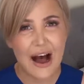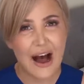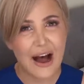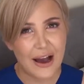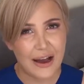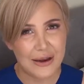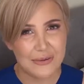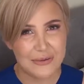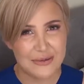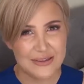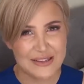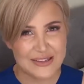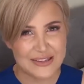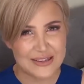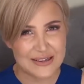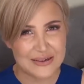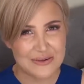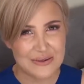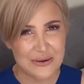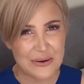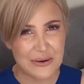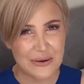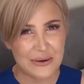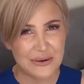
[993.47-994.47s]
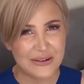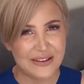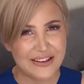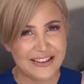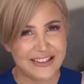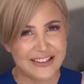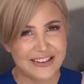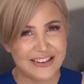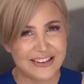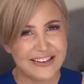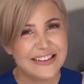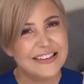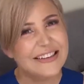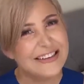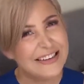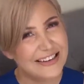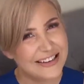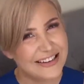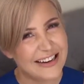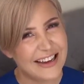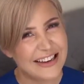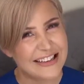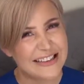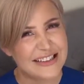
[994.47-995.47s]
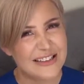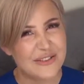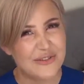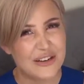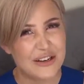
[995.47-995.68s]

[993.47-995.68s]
I will see you all in the next